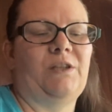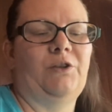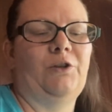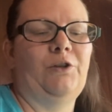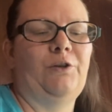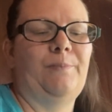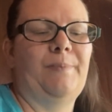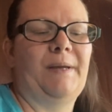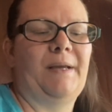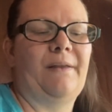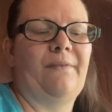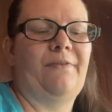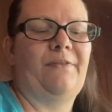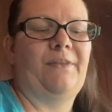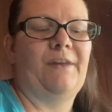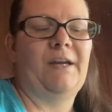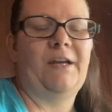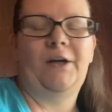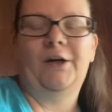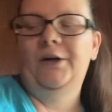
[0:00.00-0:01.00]
little bit
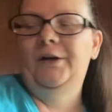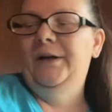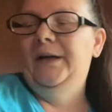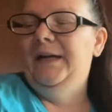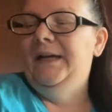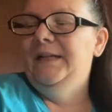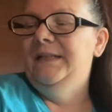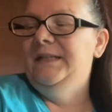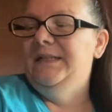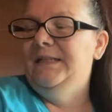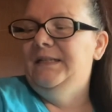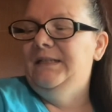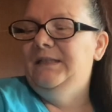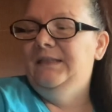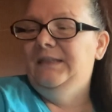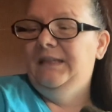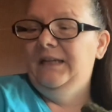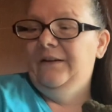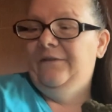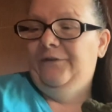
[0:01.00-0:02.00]
thicker and
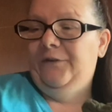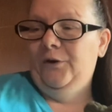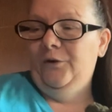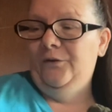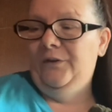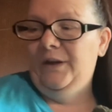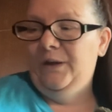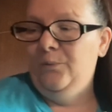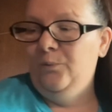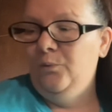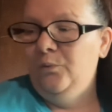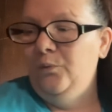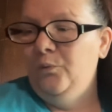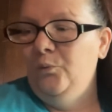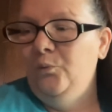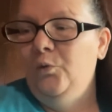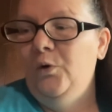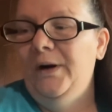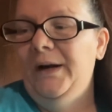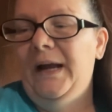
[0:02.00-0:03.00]
stiffer than
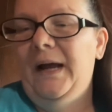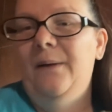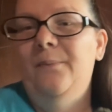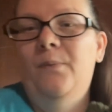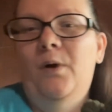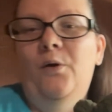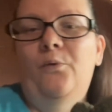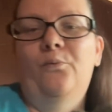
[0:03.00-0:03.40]
what I'm